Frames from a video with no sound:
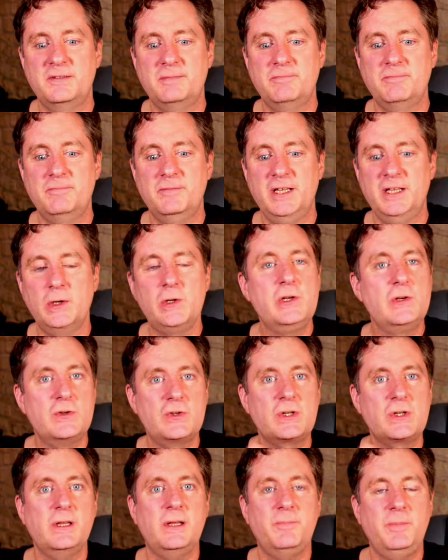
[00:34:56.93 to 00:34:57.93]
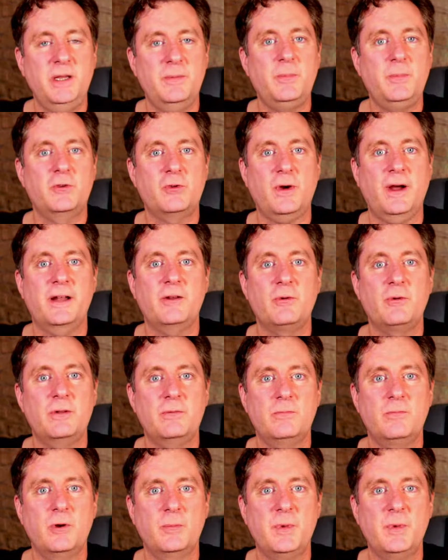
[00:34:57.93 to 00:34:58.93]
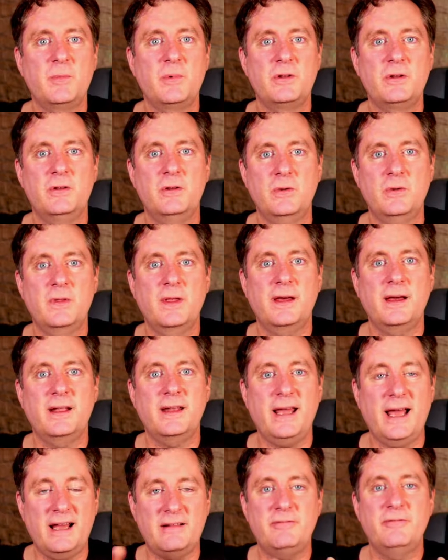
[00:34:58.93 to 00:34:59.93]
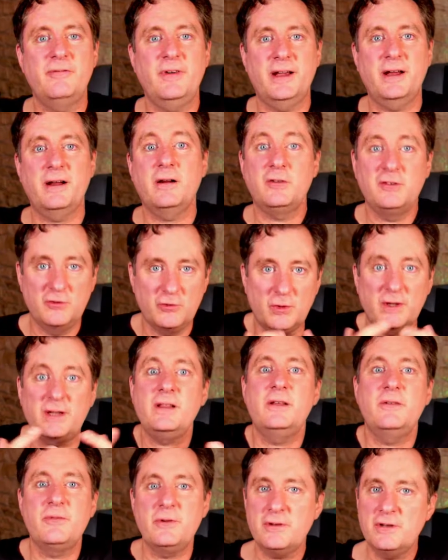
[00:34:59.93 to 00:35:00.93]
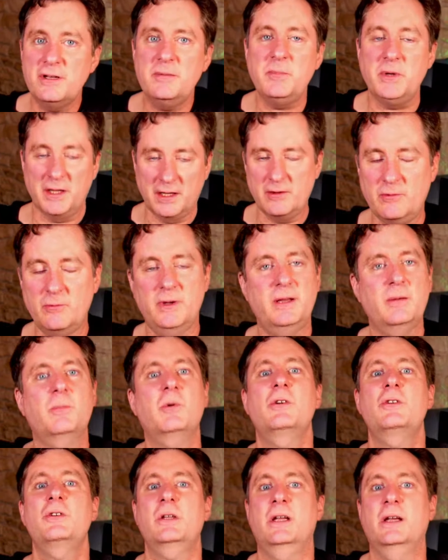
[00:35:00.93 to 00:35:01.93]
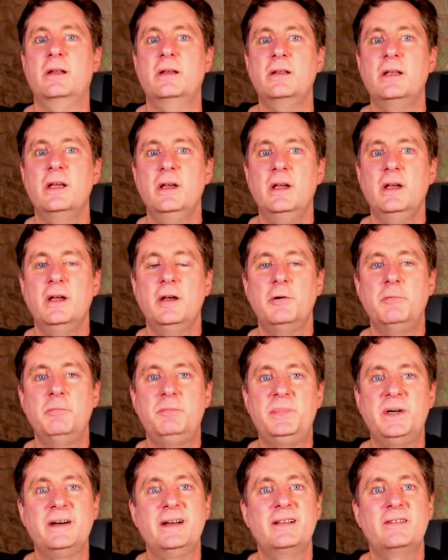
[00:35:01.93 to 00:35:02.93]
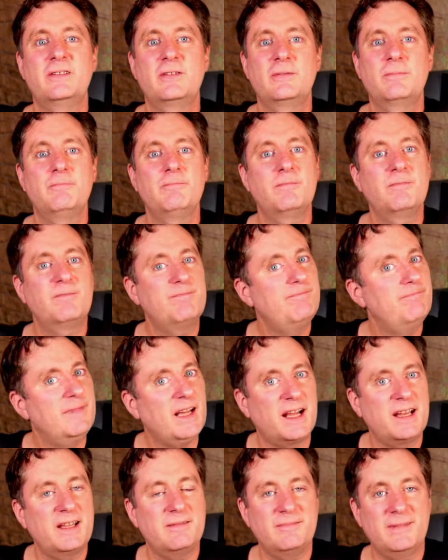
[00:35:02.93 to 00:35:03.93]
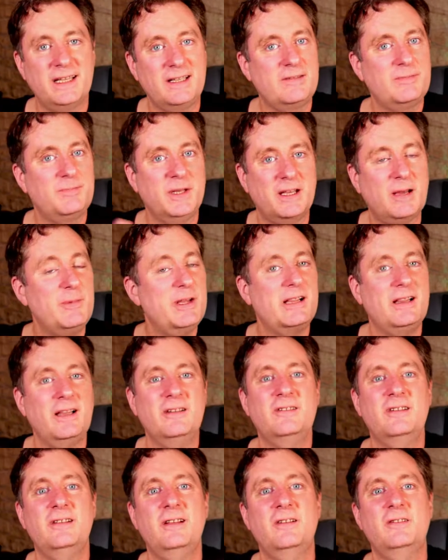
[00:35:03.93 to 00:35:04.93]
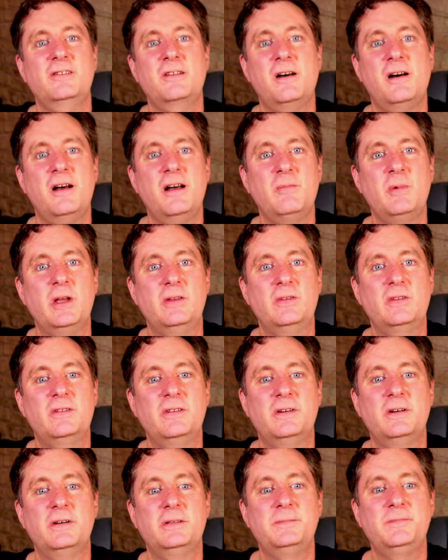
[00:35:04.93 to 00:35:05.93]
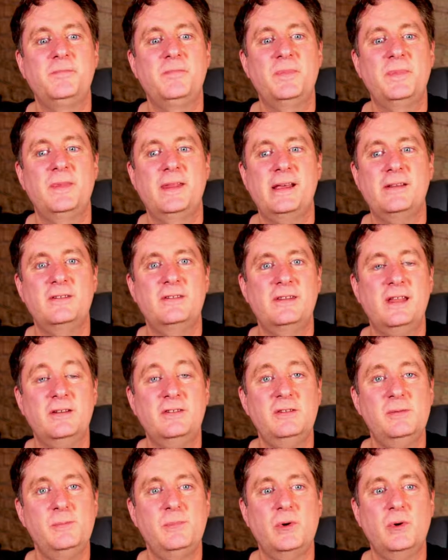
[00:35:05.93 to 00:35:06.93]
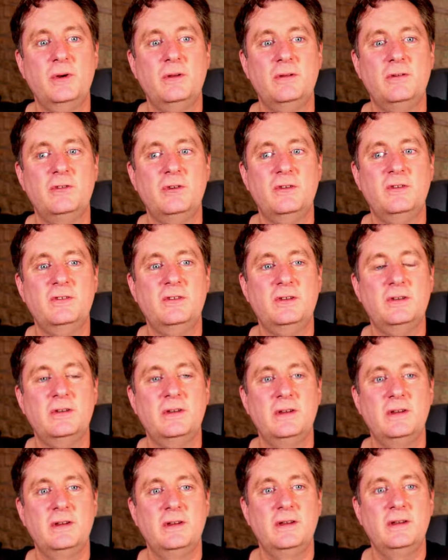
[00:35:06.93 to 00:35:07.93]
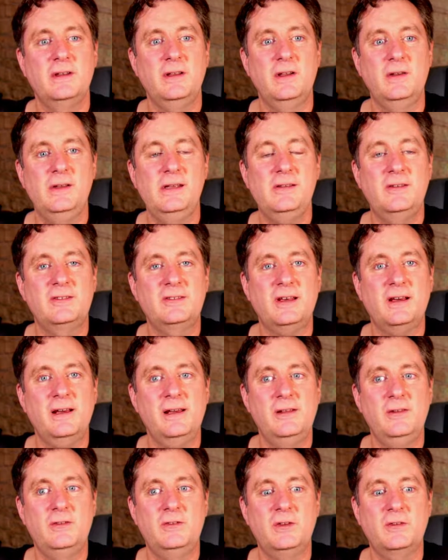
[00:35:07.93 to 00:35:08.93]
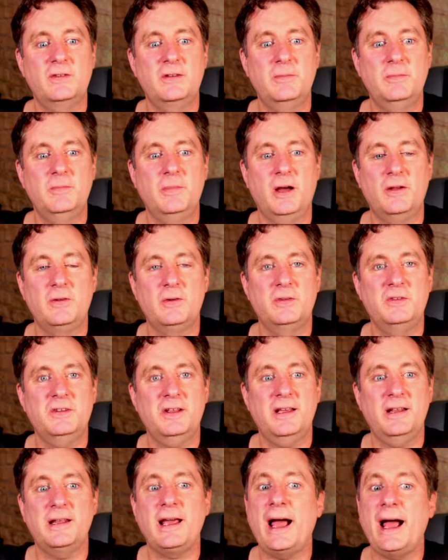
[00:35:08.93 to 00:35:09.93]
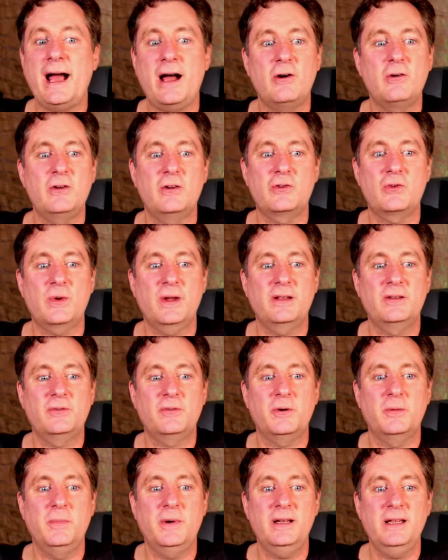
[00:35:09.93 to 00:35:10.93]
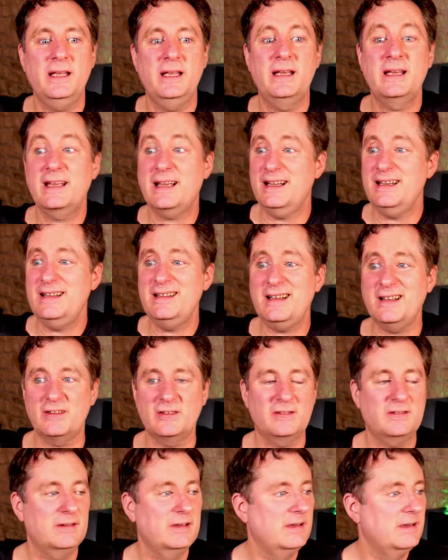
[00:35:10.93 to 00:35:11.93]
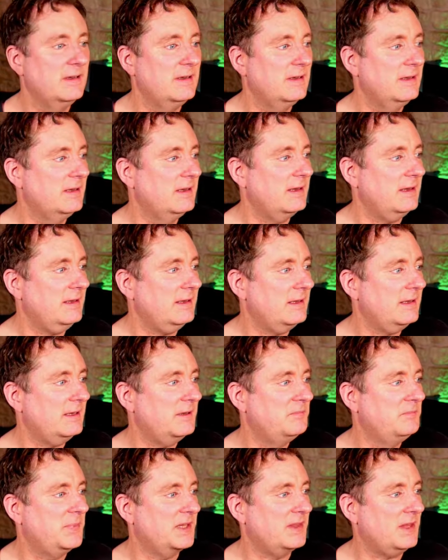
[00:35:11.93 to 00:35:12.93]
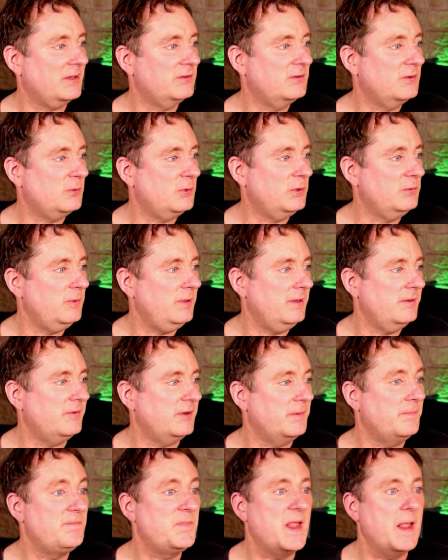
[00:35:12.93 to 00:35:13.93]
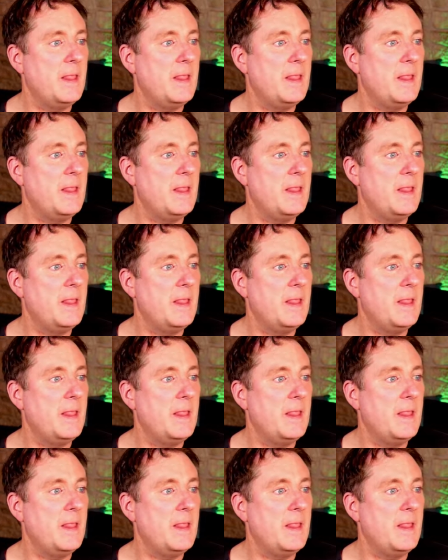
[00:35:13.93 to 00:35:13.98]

Usually people try to remember to do that at Faire strictly for tipping, and appreciate it. But it's becoming less and less common. So that's important. You need signs just to understand how to transfer money. Kind of nuts. But that's the world we live in.